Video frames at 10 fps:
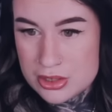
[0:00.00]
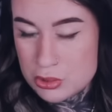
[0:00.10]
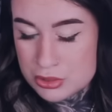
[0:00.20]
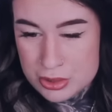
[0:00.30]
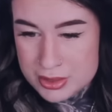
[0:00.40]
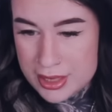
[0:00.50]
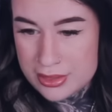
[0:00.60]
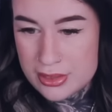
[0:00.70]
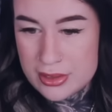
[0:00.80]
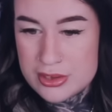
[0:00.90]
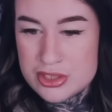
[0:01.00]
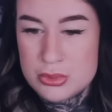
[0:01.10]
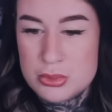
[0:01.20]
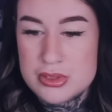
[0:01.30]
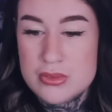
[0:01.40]
she also said that she
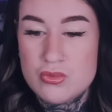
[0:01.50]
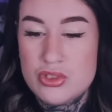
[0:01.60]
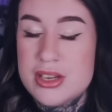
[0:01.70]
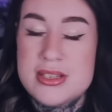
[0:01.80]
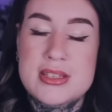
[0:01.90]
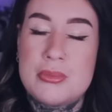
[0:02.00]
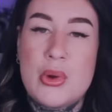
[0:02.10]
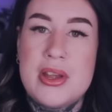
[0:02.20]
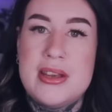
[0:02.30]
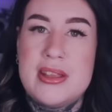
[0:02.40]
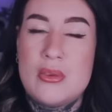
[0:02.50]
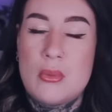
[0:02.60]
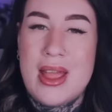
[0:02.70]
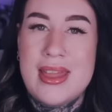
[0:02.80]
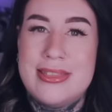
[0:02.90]
was really disappointed in the
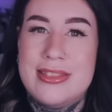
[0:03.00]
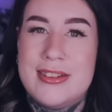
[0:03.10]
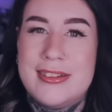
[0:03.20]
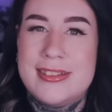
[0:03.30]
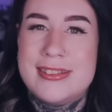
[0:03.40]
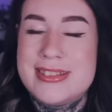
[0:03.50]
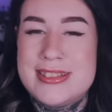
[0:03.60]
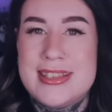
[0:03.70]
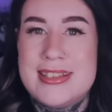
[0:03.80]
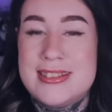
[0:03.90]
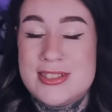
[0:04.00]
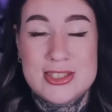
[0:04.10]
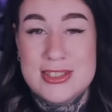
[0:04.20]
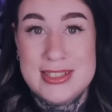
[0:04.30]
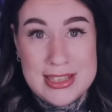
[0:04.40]
way that Lindsay
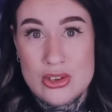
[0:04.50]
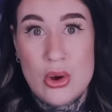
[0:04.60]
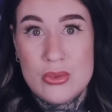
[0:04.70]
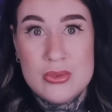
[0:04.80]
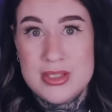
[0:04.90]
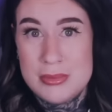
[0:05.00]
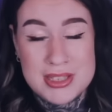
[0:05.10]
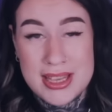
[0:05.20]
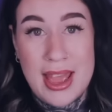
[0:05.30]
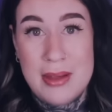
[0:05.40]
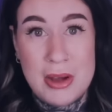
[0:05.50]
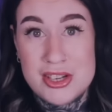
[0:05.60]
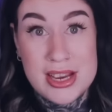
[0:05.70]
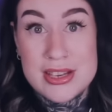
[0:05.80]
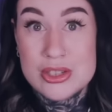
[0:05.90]
just did not seem to care
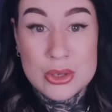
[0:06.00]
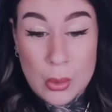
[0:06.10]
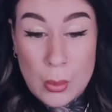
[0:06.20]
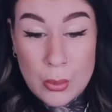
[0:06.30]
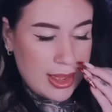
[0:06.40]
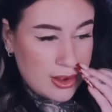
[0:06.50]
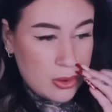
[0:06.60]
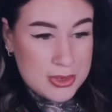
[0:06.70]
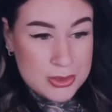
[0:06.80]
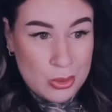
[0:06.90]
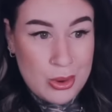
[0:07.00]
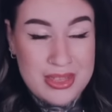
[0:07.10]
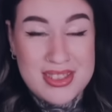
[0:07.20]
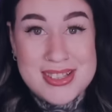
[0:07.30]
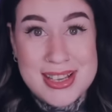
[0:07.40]
much at all. And like we saw
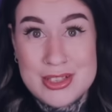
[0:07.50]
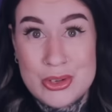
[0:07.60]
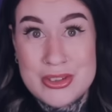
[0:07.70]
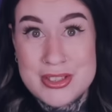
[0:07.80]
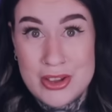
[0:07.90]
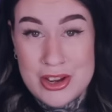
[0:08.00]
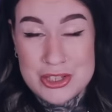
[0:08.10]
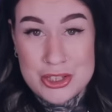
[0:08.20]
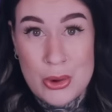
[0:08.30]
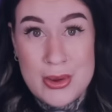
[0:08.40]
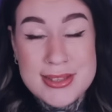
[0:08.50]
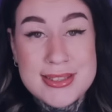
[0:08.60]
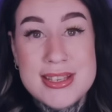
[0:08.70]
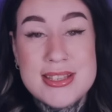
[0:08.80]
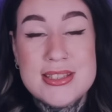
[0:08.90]
in the TikTok slideshow,
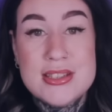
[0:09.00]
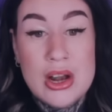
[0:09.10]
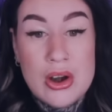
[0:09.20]
Lindsay's